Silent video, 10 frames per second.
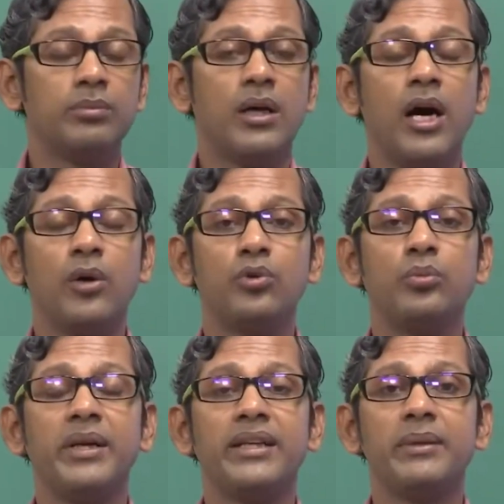how to
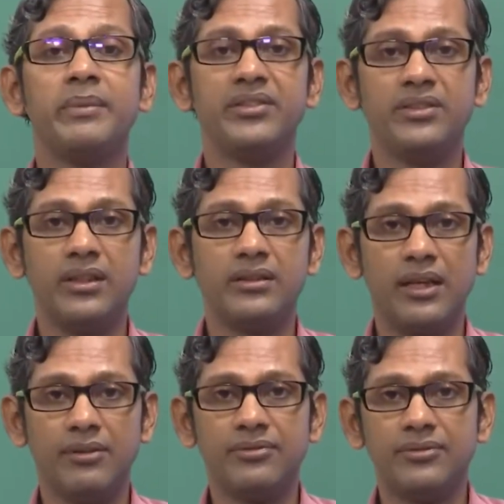make a material
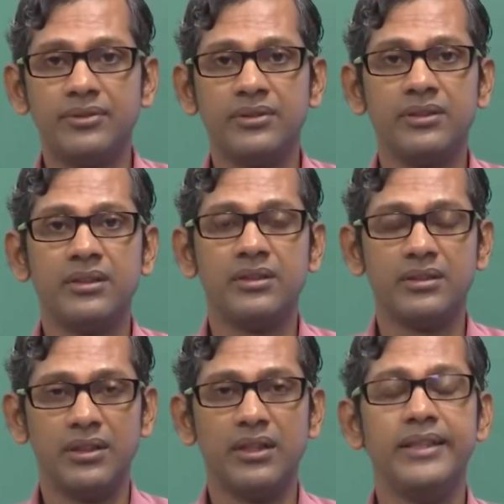tough.
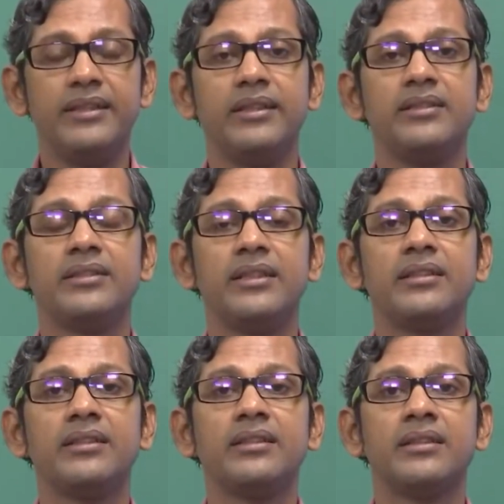There are
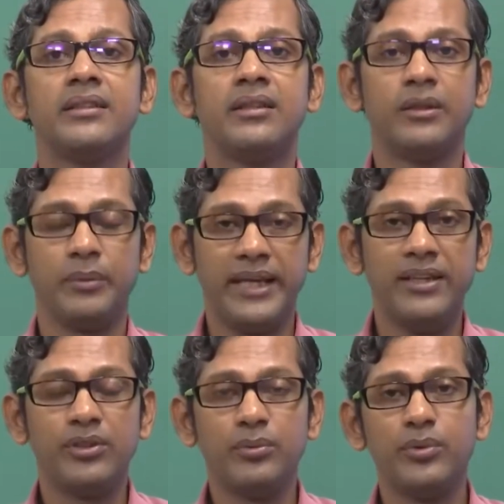intrinsic
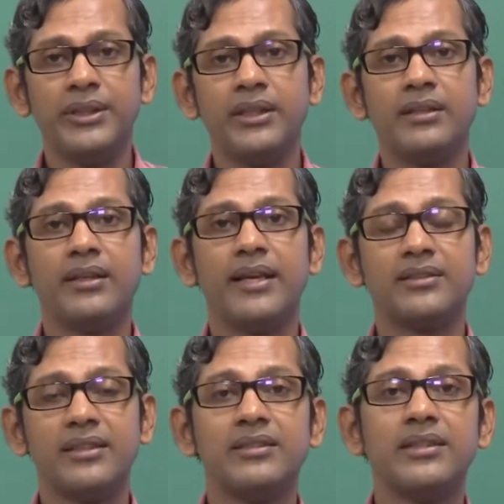ways of doing it, there are
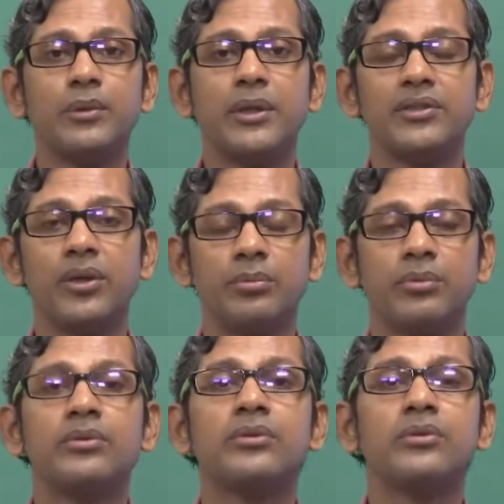extrinsic ways of
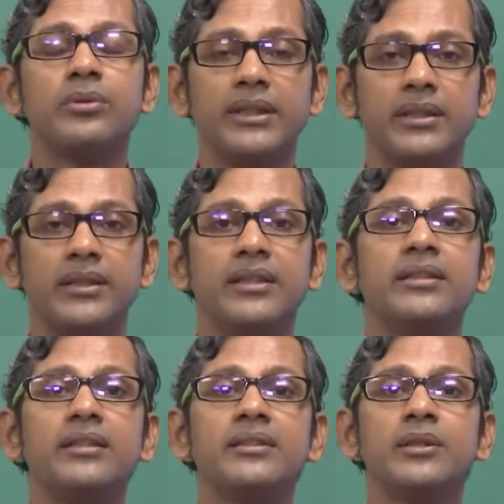doing it.
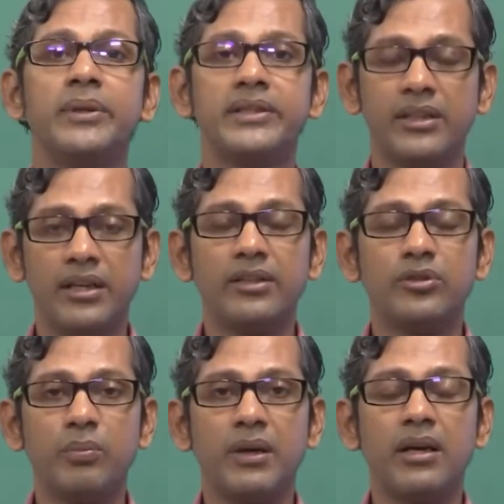Intrinsic ways are related
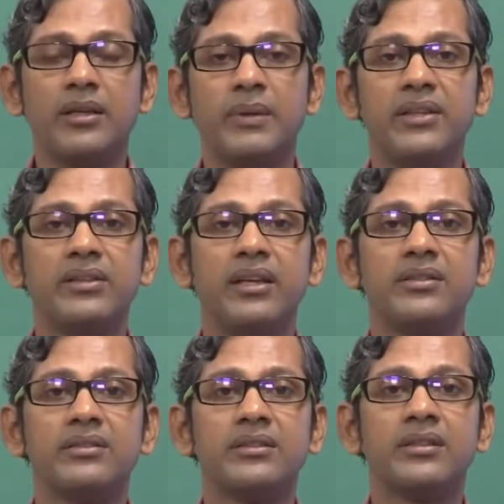to metallic
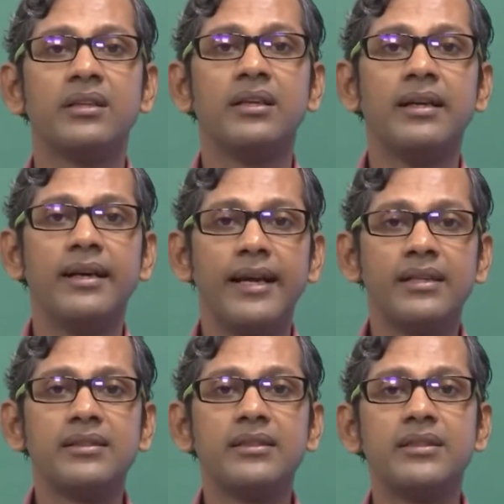materials,
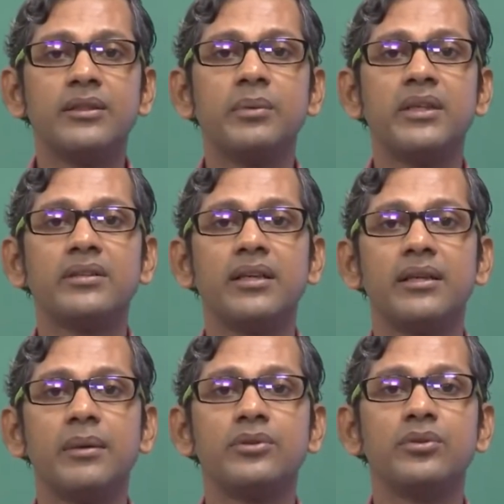extrinsic ways
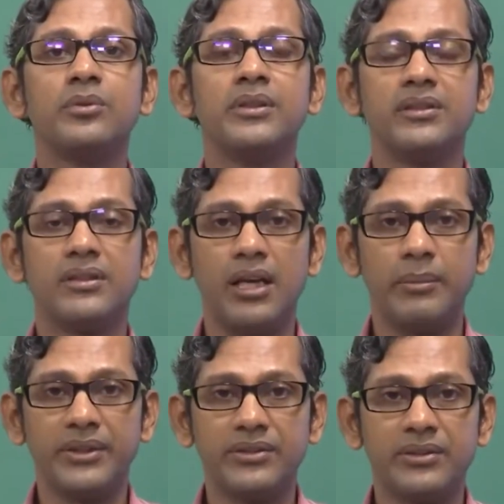has to do with the
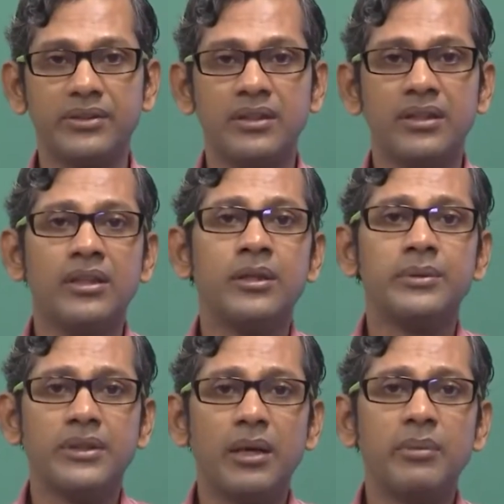ceramics.
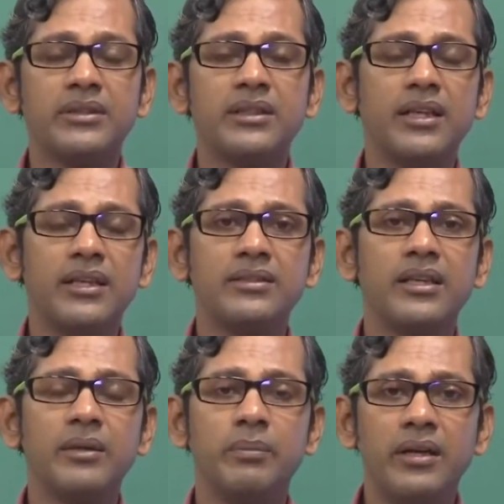Ceramics are
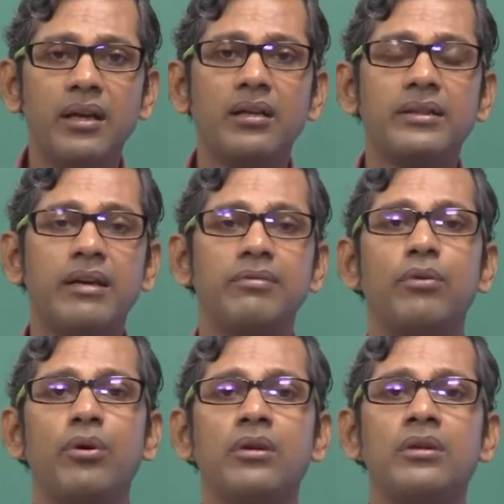traditionally brittle,
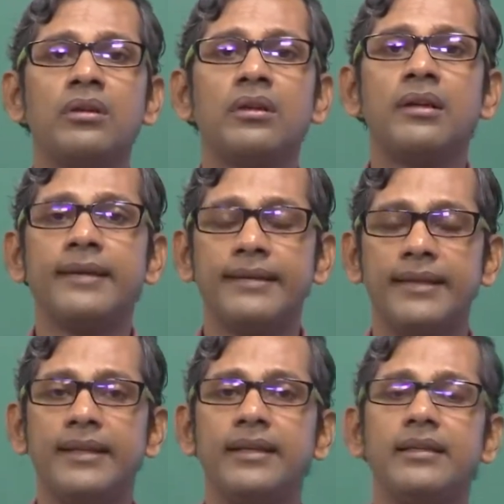therefore,
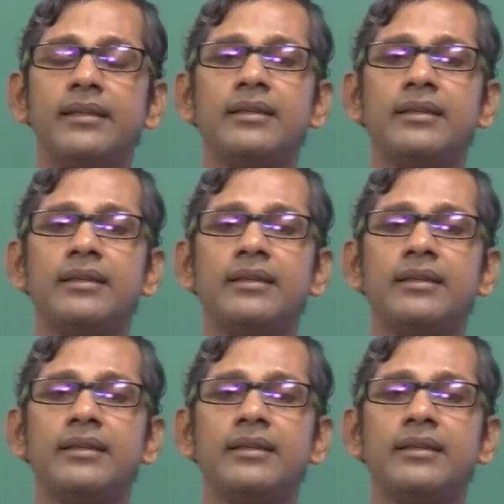the